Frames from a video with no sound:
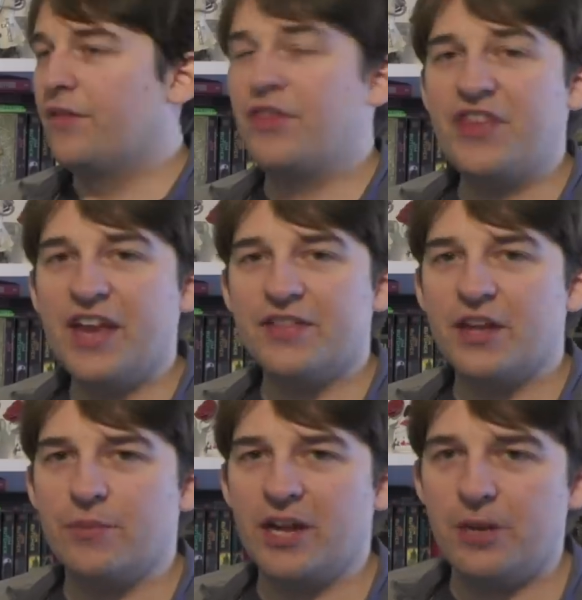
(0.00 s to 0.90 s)
The thing
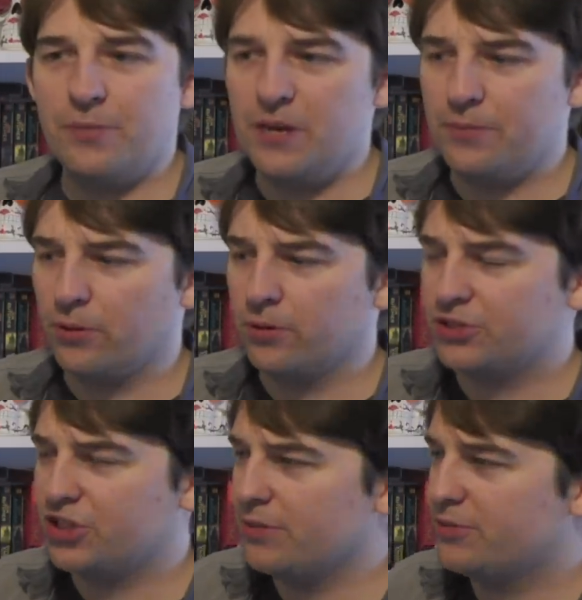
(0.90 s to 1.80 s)
that many people
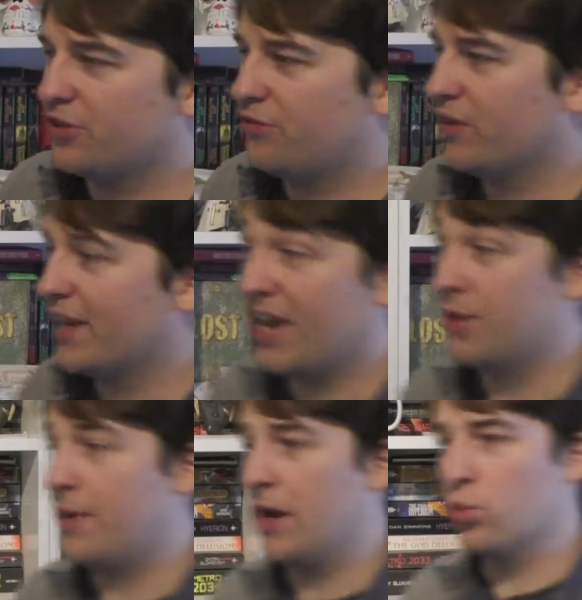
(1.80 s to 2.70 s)
seem to forget
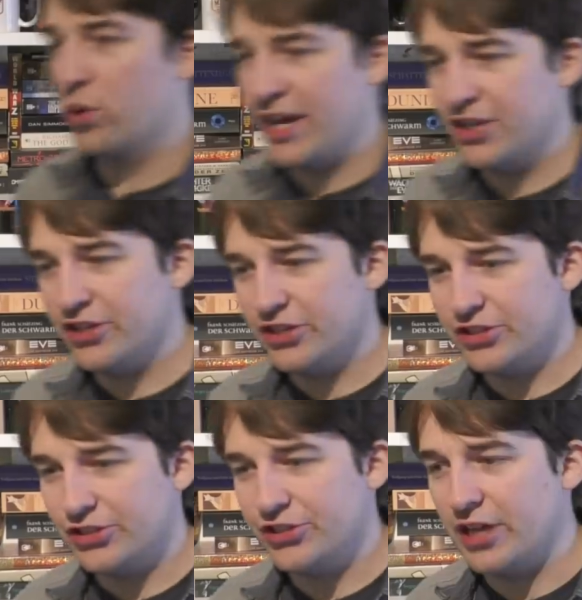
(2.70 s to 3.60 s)
about Rangers
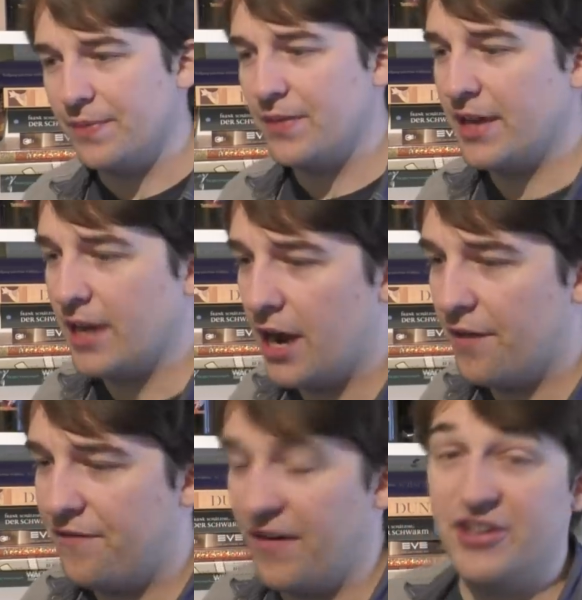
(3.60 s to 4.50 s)
is that they are
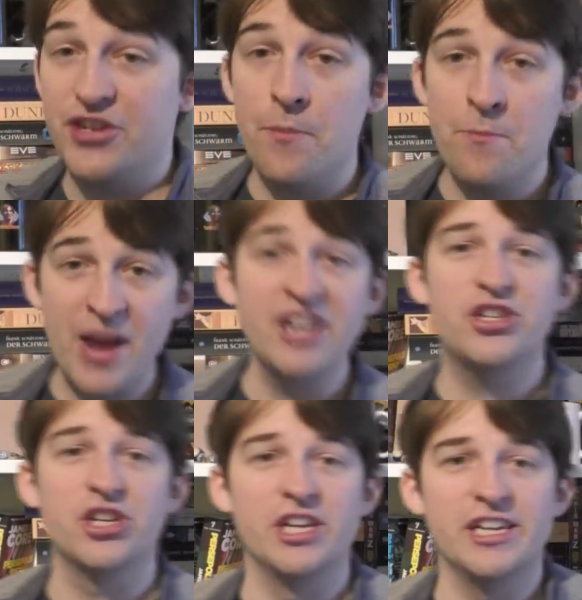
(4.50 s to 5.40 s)

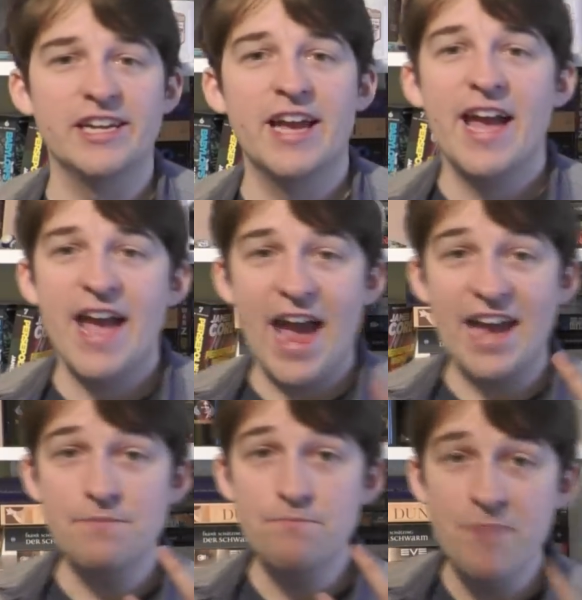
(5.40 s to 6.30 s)
fundamentally
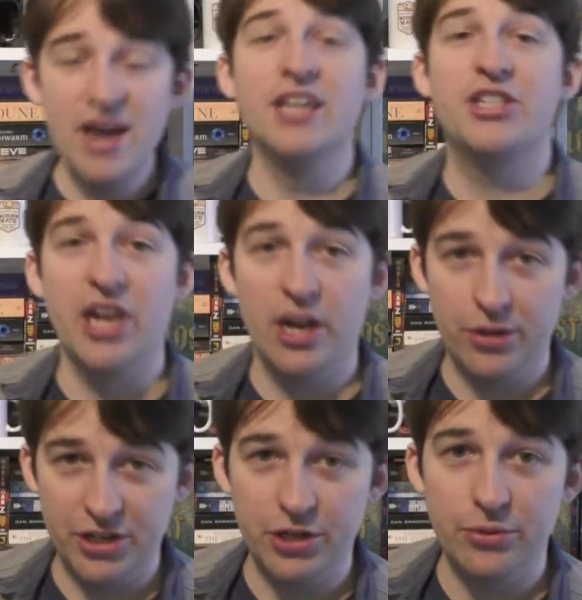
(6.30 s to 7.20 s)
a
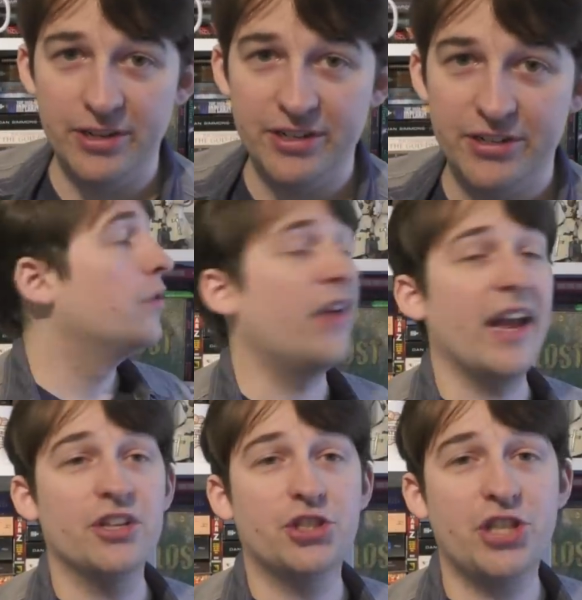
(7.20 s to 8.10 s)
military unit. They
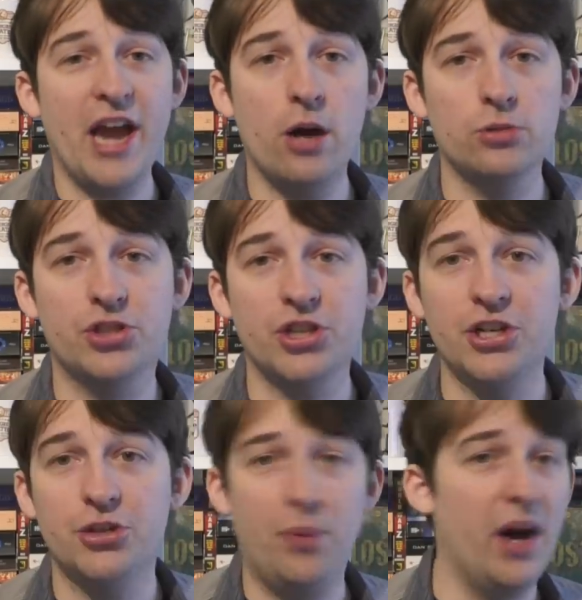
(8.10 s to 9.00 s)
are scouts
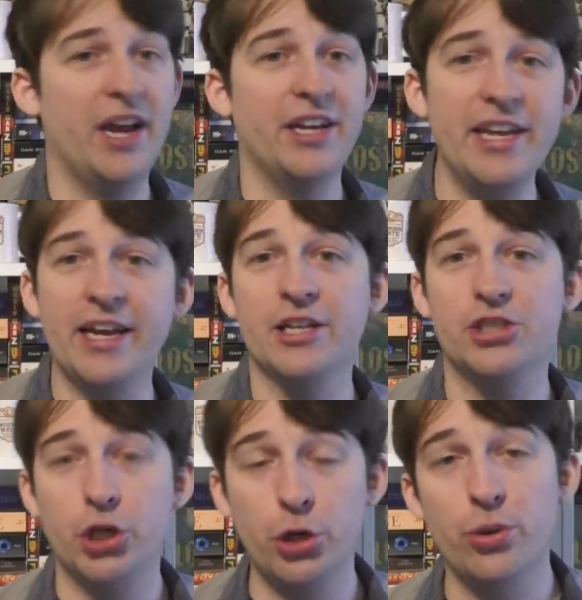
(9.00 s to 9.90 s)
and
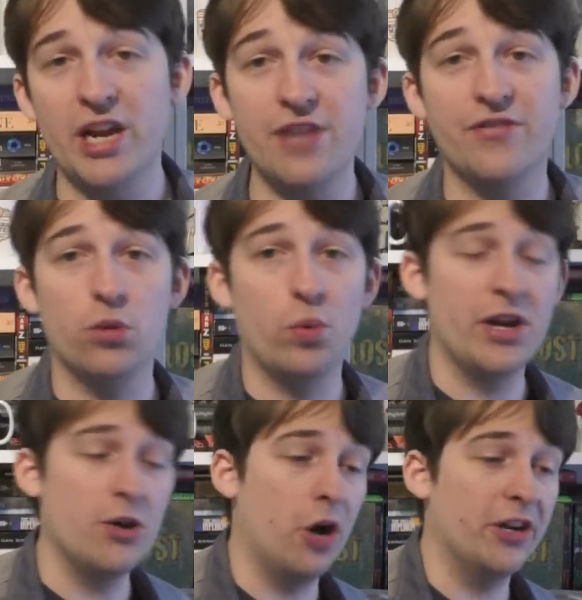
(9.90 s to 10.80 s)
pioneers who, even
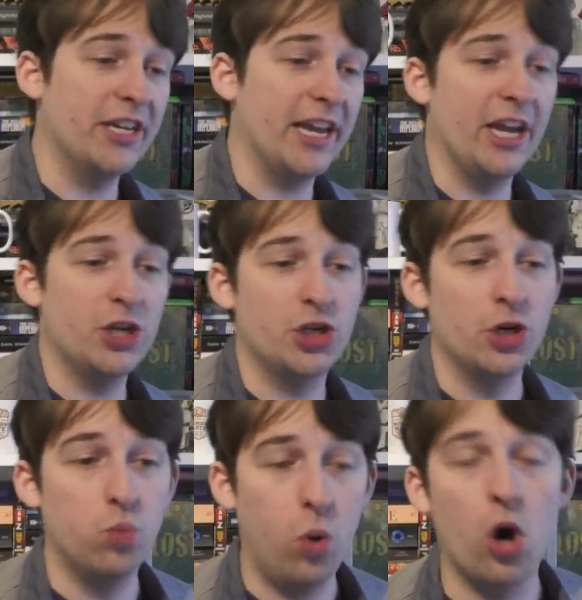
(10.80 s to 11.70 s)
when not engaged
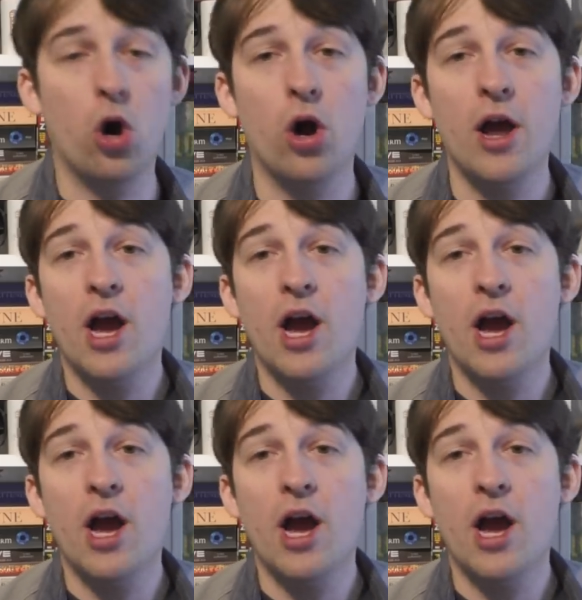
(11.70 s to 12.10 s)
in war,